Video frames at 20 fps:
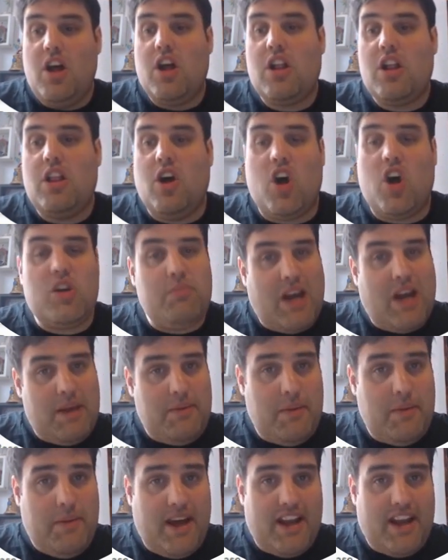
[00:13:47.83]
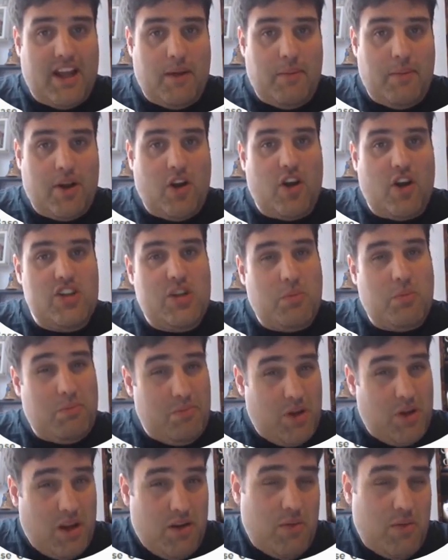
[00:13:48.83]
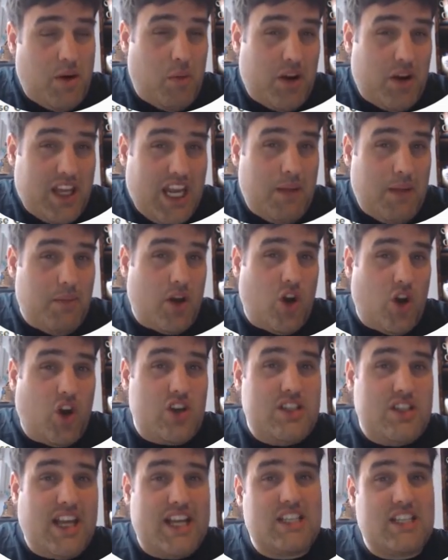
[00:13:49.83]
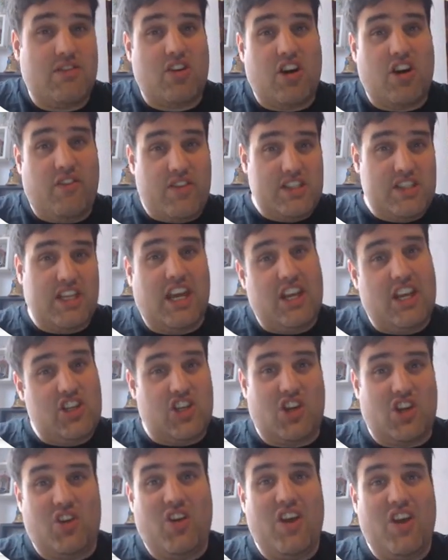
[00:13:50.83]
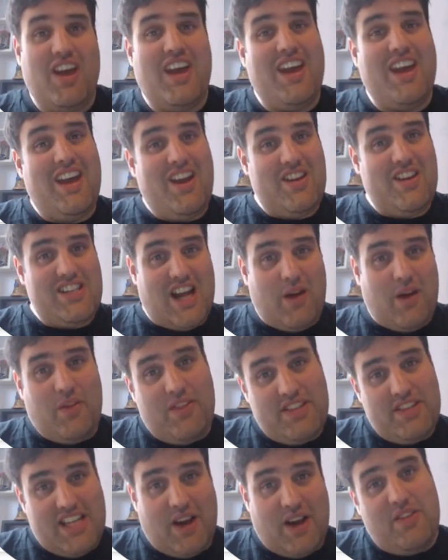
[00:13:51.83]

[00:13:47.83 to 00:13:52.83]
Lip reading: Claude might be better, because you might want to keep the context of the conversation down